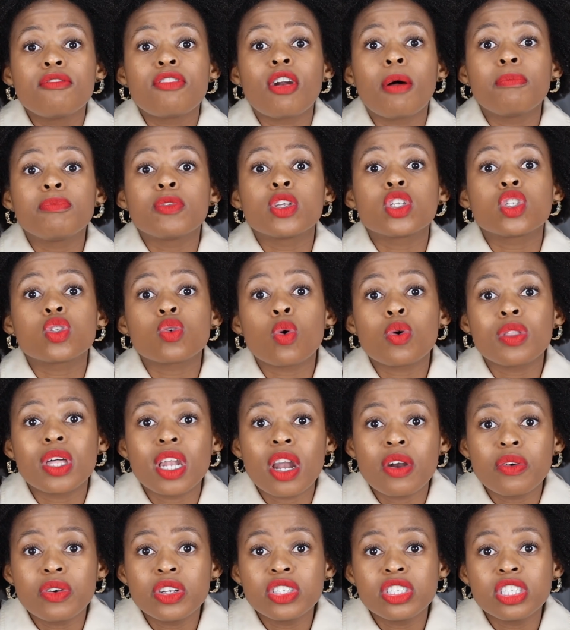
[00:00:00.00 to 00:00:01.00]
From the store that
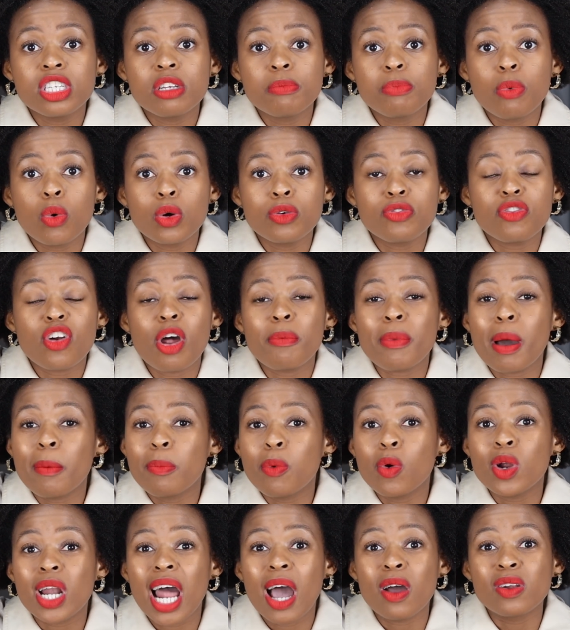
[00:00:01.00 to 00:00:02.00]
I originally bought from,
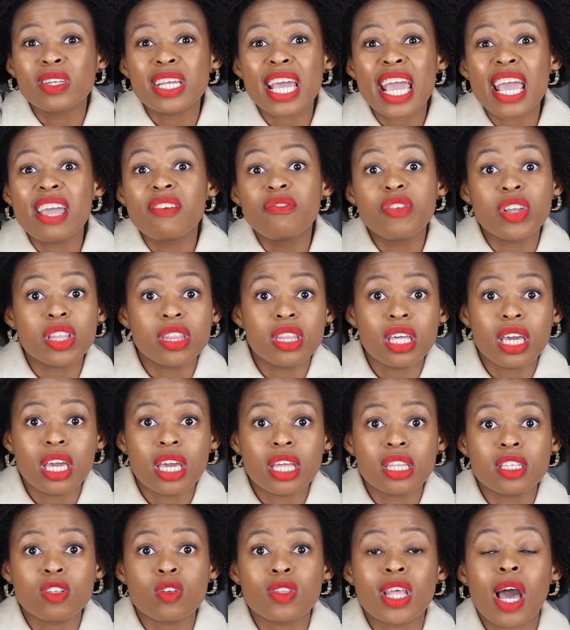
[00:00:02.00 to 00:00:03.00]
I bought out
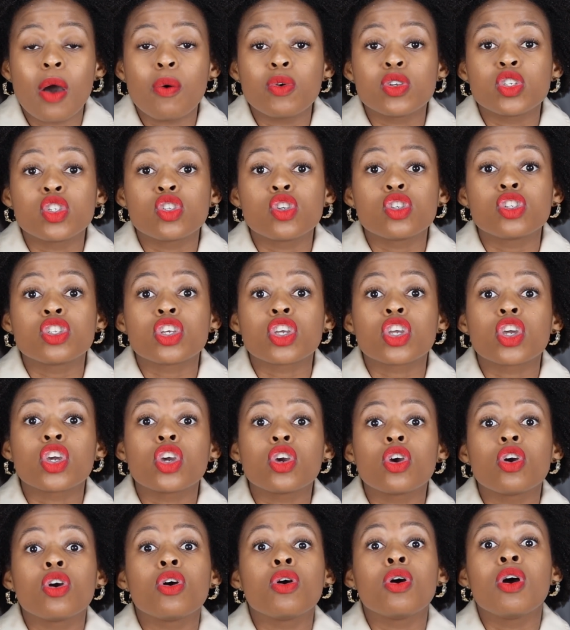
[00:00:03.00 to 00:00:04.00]
everything. So that was to
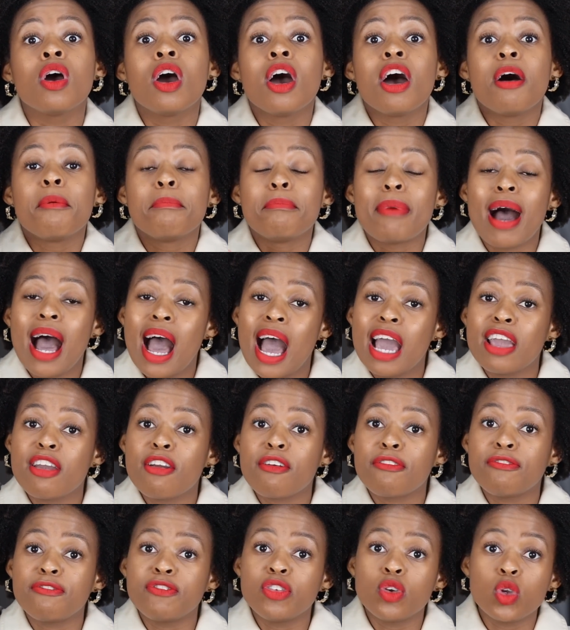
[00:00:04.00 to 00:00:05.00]
secure my
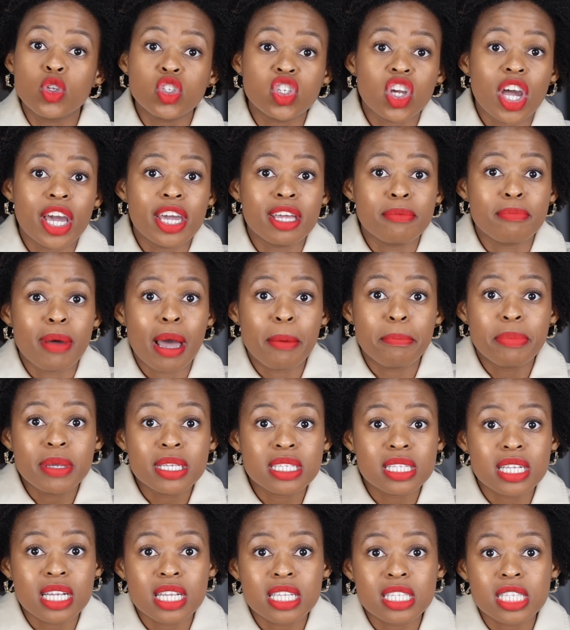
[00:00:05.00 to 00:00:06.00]
future in my
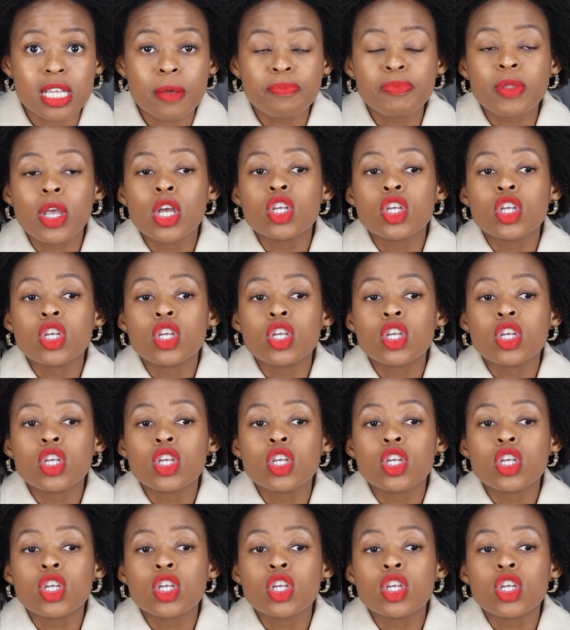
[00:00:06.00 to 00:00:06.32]
business.